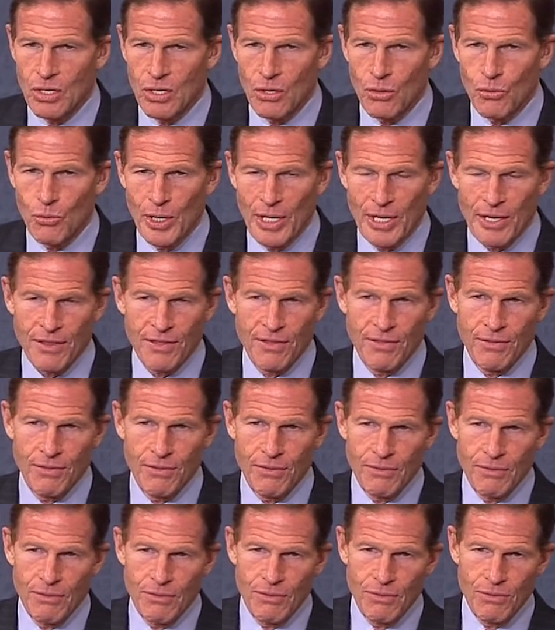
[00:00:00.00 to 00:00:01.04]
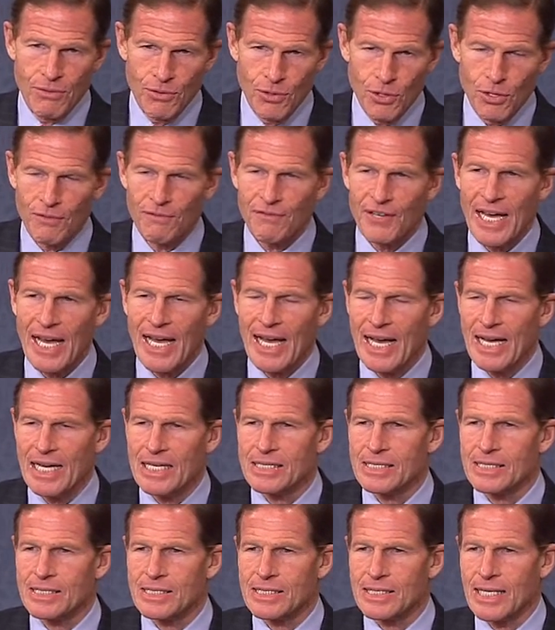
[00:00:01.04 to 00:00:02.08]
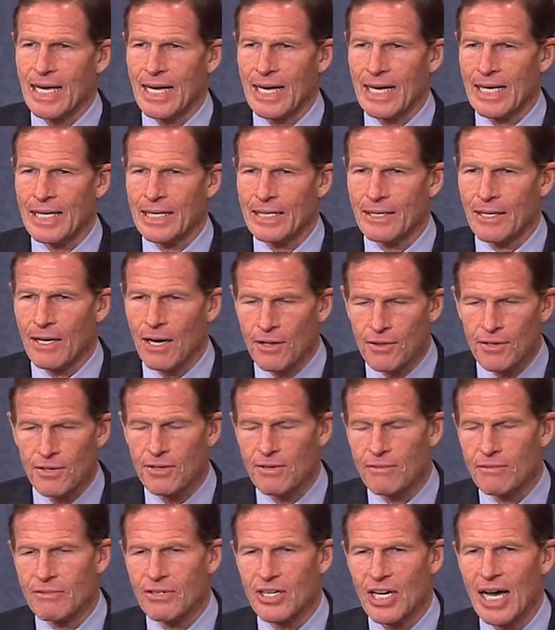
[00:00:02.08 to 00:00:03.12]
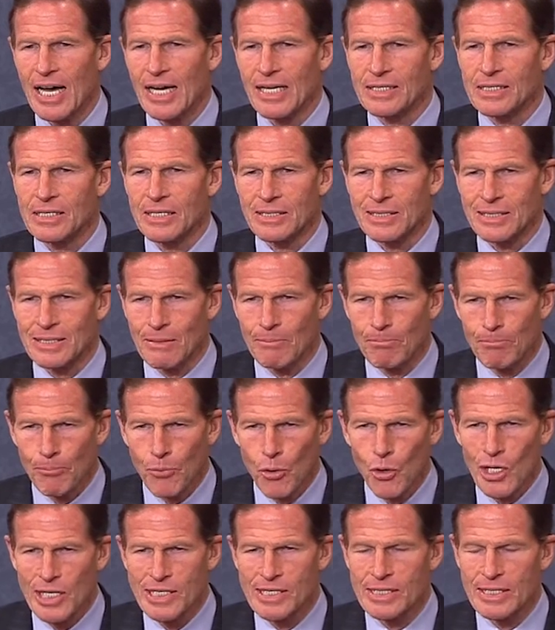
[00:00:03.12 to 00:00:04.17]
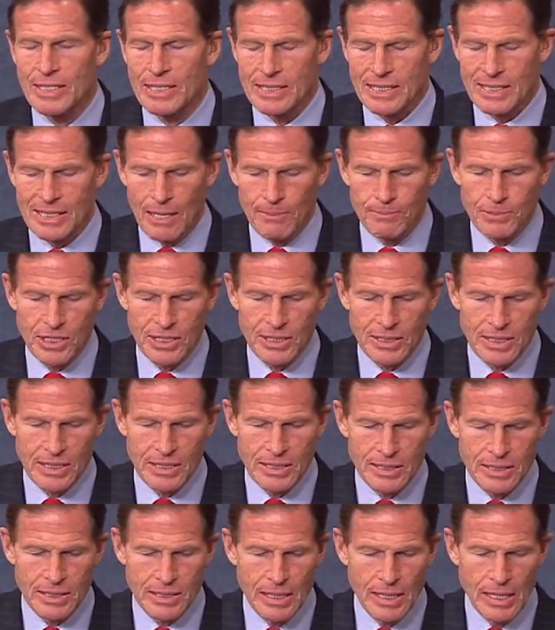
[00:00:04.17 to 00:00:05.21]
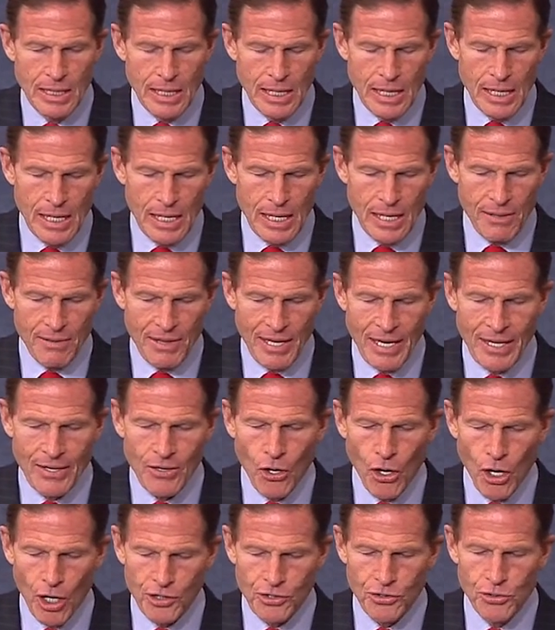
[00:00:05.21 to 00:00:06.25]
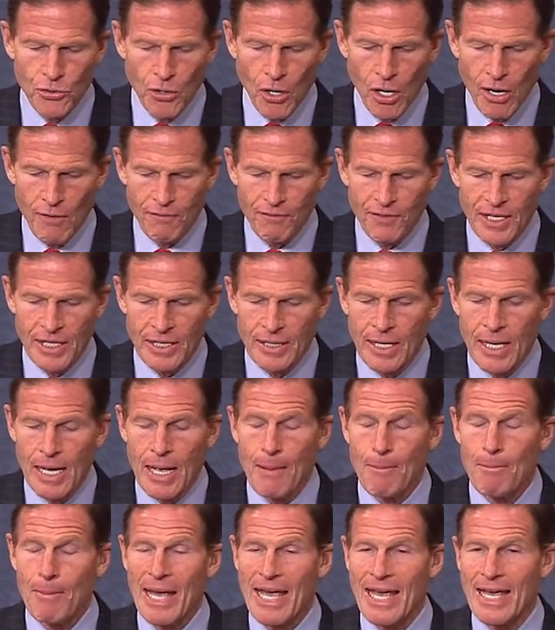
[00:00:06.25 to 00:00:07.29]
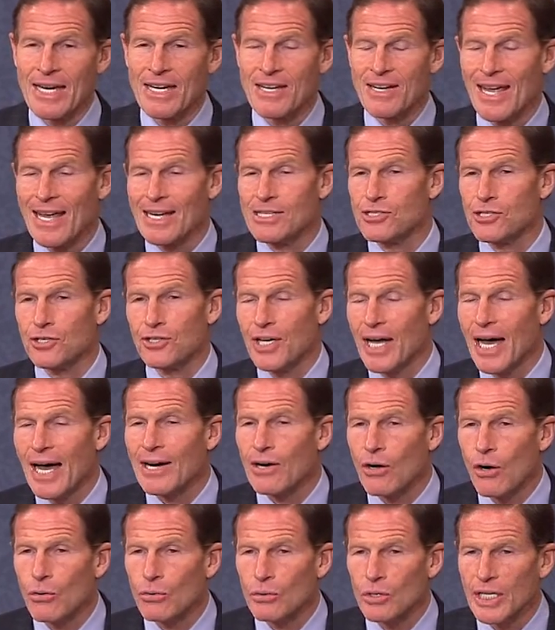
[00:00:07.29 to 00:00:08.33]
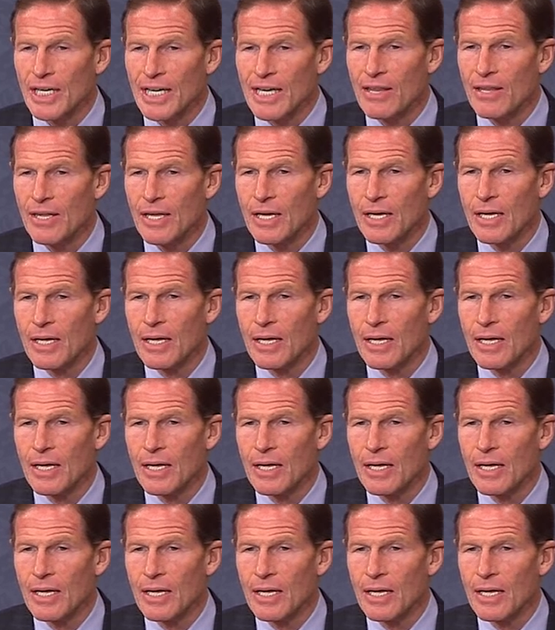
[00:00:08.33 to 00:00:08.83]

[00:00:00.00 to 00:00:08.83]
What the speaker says: with nerve gas and other toxics and poisonous substances that all too often may endanger not only